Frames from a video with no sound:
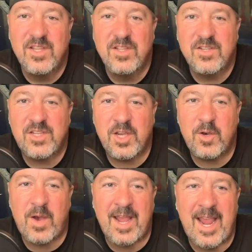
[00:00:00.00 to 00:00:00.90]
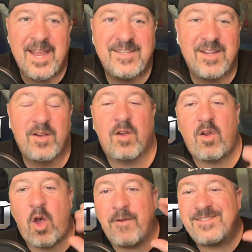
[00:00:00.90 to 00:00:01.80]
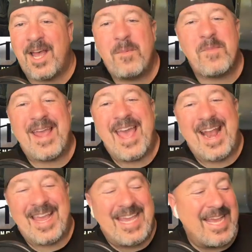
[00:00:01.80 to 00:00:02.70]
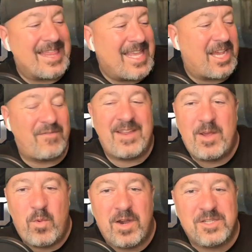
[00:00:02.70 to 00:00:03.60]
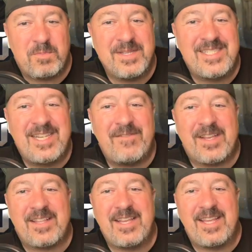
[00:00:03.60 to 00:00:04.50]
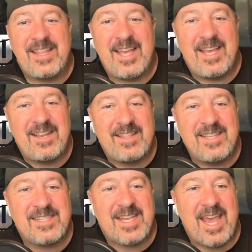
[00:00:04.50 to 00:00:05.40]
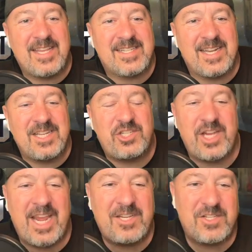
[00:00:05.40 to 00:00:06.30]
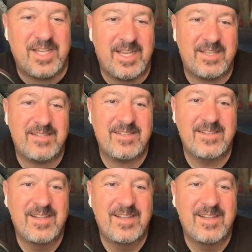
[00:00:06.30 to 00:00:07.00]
So I off the top of my head, I can't think of anywhere specifically that this guy is going to change things,